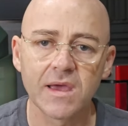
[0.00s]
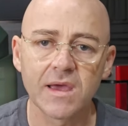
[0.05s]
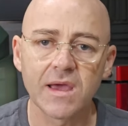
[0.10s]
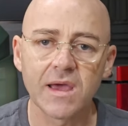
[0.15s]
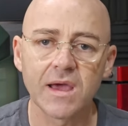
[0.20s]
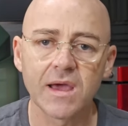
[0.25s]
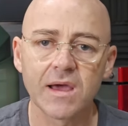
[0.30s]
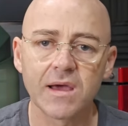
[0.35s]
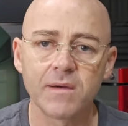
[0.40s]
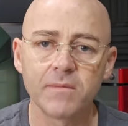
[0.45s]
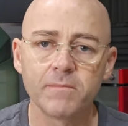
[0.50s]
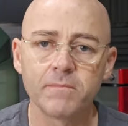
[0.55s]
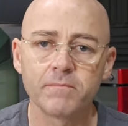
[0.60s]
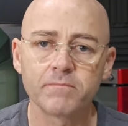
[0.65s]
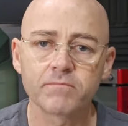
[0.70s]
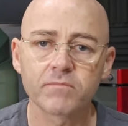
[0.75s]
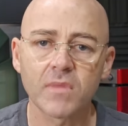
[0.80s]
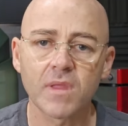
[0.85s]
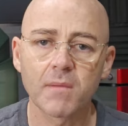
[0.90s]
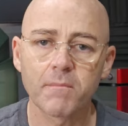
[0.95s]

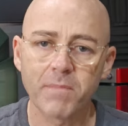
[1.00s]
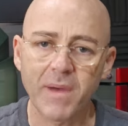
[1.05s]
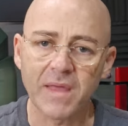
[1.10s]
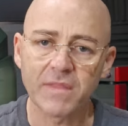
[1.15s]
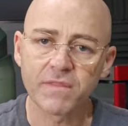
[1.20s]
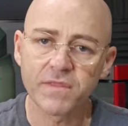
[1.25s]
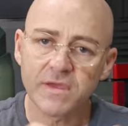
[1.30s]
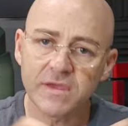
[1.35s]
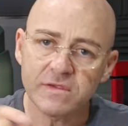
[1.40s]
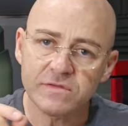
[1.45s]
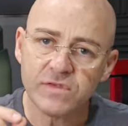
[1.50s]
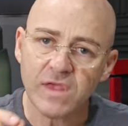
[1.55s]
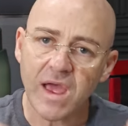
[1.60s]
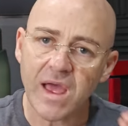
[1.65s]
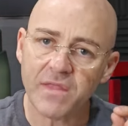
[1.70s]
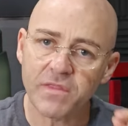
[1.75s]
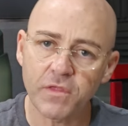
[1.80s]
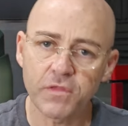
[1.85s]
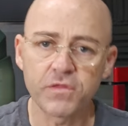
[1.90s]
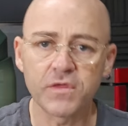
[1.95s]
But these
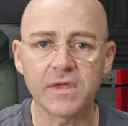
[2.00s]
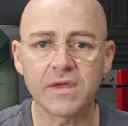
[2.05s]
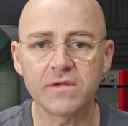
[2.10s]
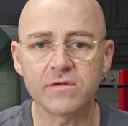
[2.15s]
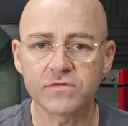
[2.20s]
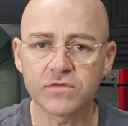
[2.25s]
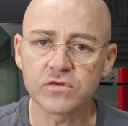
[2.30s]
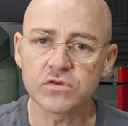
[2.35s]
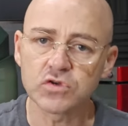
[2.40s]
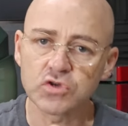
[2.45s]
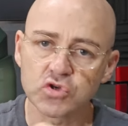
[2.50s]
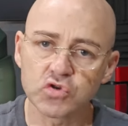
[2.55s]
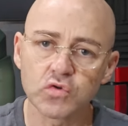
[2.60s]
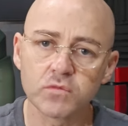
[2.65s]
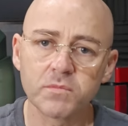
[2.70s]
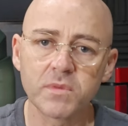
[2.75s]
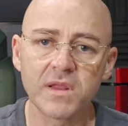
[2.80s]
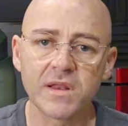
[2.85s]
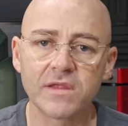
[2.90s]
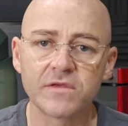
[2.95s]
are the things that you
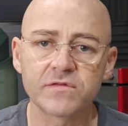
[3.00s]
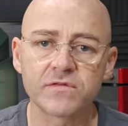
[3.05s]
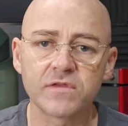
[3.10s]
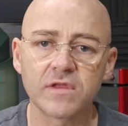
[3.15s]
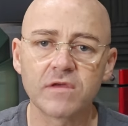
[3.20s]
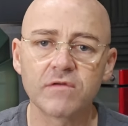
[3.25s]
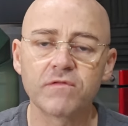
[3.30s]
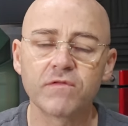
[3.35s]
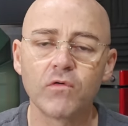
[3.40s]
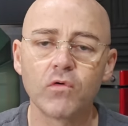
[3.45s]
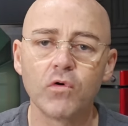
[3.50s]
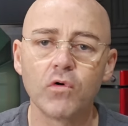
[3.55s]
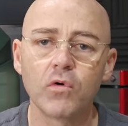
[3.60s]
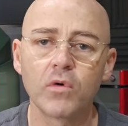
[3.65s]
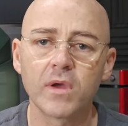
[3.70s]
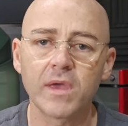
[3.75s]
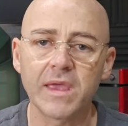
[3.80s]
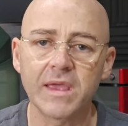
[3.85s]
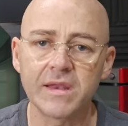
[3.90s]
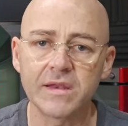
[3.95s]
should be listening
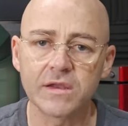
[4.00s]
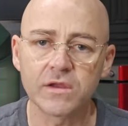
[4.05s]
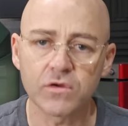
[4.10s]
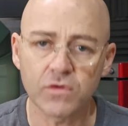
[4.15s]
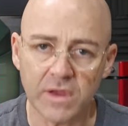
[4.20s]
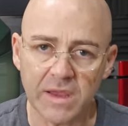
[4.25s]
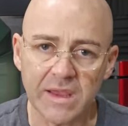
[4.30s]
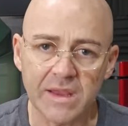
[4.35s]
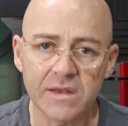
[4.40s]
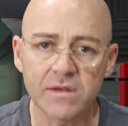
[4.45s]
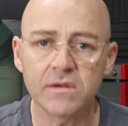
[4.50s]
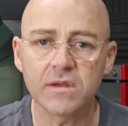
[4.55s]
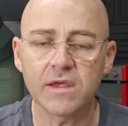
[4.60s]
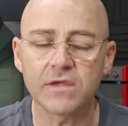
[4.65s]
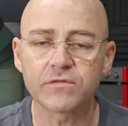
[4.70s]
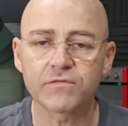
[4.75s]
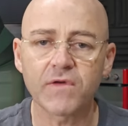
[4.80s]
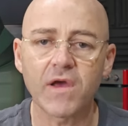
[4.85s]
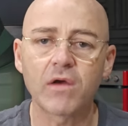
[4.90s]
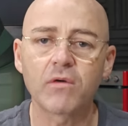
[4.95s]
for in
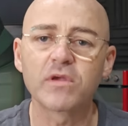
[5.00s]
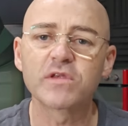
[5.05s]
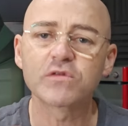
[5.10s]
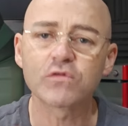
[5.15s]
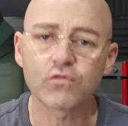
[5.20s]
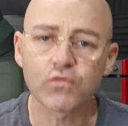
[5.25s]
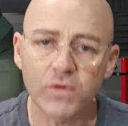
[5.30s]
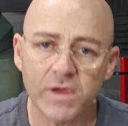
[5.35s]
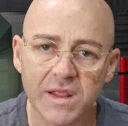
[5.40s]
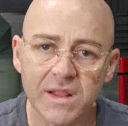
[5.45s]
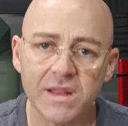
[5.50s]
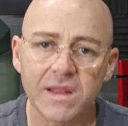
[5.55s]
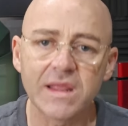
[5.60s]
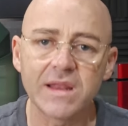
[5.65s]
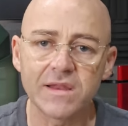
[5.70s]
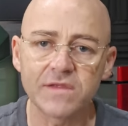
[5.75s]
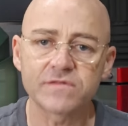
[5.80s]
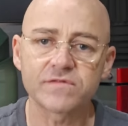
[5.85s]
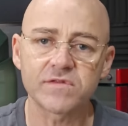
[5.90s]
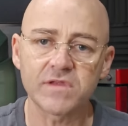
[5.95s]
as far as critically
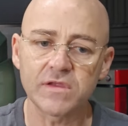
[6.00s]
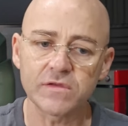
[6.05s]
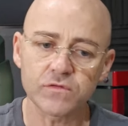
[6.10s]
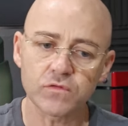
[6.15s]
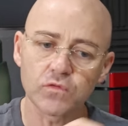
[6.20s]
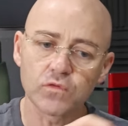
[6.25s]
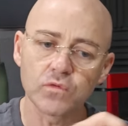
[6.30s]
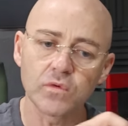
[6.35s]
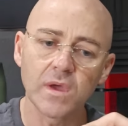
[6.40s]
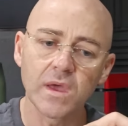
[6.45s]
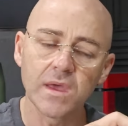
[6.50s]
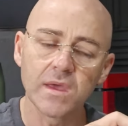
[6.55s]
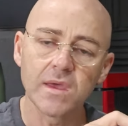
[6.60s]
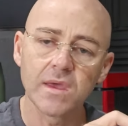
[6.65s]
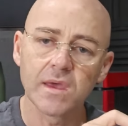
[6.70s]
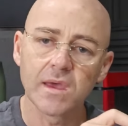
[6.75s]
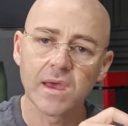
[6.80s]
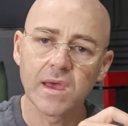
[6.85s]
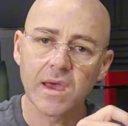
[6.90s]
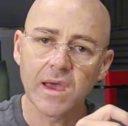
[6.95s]
listening to
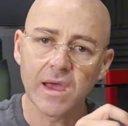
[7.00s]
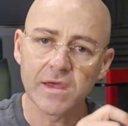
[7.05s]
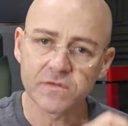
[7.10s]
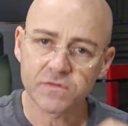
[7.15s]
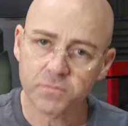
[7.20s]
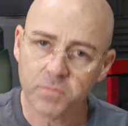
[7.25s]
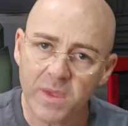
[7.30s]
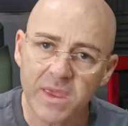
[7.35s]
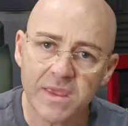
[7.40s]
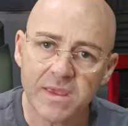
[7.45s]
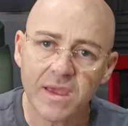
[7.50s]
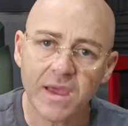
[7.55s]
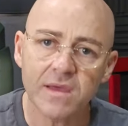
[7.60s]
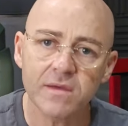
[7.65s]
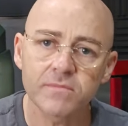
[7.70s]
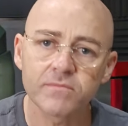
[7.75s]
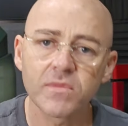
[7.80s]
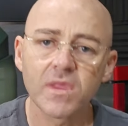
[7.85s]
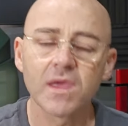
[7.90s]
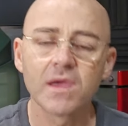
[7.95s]
a
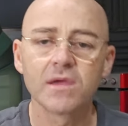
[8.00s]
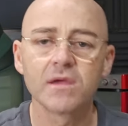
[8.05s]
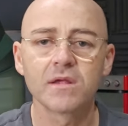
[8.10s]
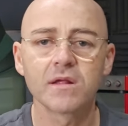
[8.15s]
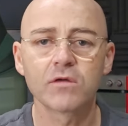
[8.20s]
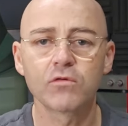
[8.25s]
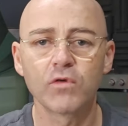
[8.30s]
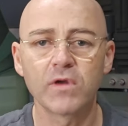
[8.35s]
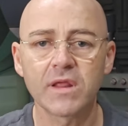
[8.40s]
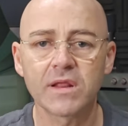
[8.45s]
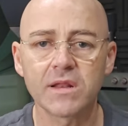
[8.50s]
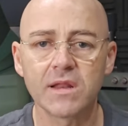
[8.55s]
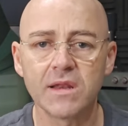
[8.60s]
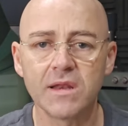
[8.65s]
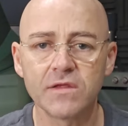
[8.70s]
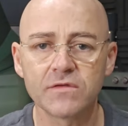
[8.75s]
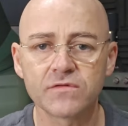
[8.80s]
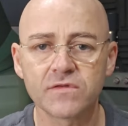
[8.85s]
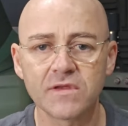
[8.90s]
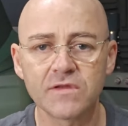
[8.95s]
speaker, critically
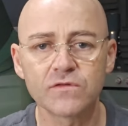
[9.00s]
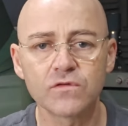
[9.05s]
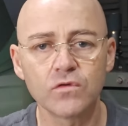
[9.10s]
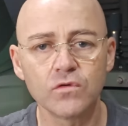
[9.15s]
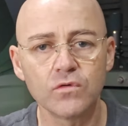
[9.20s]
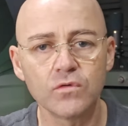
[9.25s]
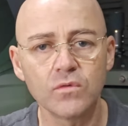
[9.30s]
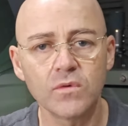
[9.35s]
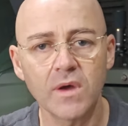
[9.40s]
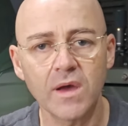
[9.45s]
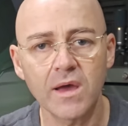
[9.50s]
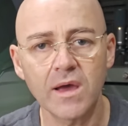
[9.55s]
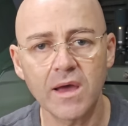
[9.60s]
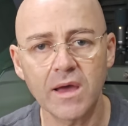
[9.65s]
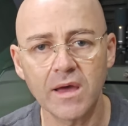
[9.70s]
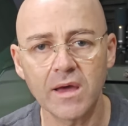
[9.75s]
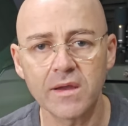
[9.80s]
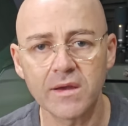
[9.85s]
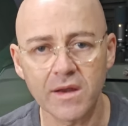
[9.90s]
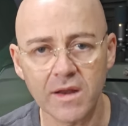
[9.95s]
listening to
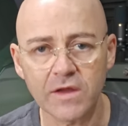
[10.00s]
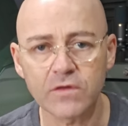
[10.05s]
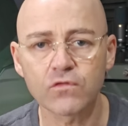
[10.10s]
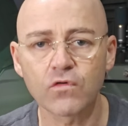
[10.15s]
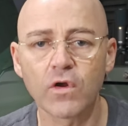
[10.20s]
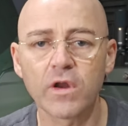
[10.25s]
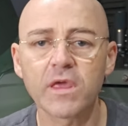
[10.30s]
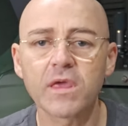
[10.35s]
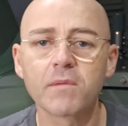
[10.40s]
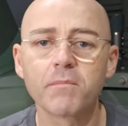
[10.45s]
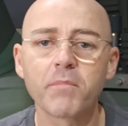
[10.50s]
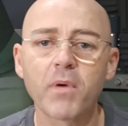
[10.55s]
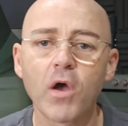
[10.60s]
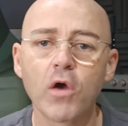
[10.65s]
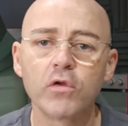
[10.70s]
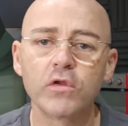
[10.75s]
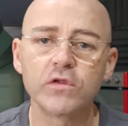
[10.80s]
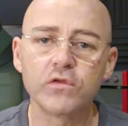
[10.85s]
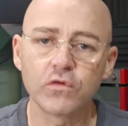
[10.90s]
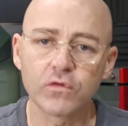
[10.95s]
an electronic
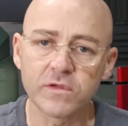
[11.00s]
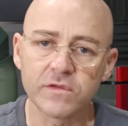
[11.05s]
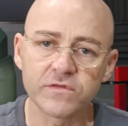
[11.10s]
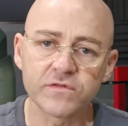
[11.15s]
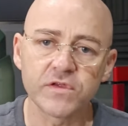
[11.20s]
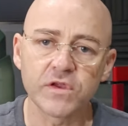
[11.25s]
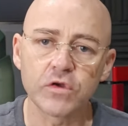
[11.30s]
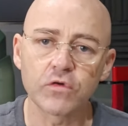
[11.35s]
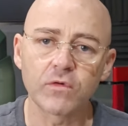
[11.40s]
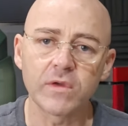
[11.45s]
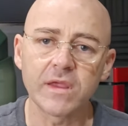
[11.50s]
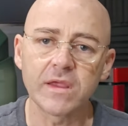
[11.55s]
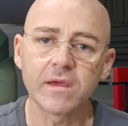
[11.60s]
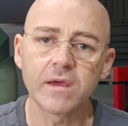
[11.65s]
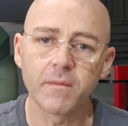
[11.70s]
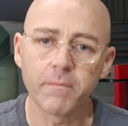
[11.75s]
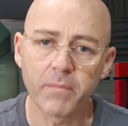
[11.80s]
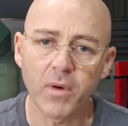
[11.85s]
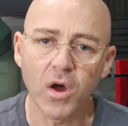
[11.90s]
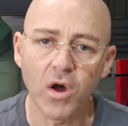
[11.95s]
component you're
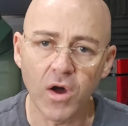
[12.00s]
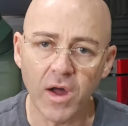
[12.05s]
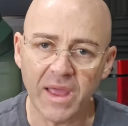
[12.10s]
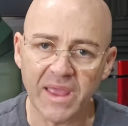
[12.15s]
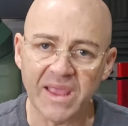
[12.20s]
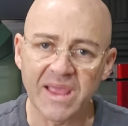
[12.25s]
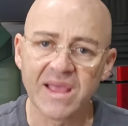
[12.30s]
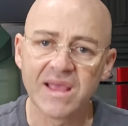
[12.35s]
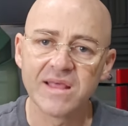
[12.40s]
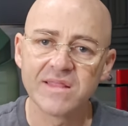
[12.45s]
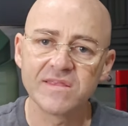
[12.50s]
considering buying.